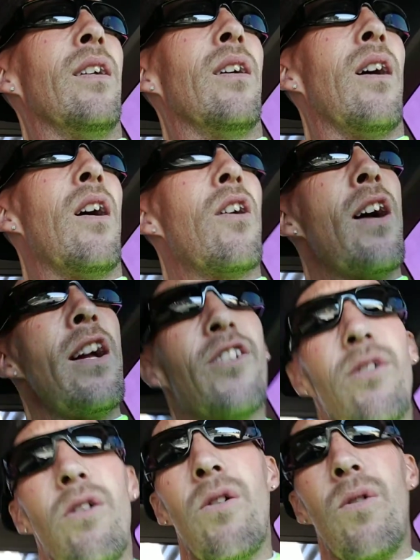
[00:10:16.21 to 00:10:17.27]
Alright,
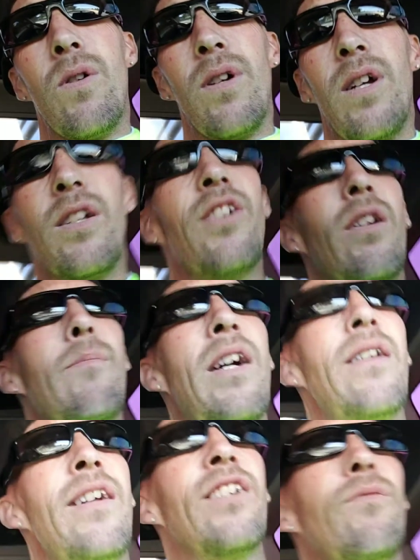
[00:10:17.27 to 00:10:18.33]
so until my
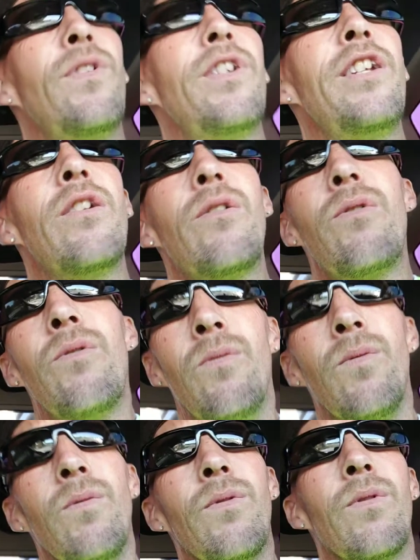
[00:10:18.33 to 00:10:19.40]
next video,
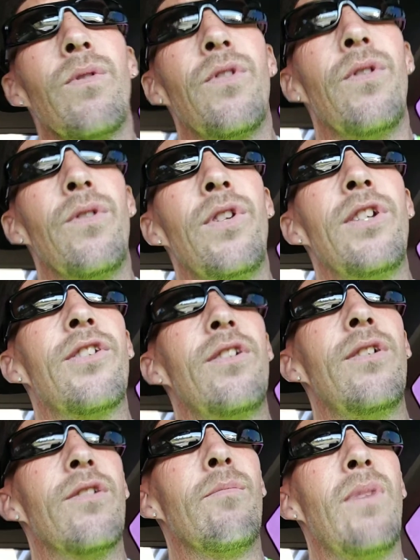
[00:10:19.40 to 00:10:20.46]
this
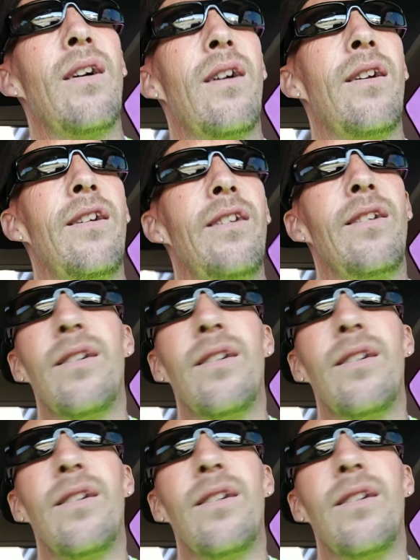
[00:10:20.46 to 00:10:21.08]
is my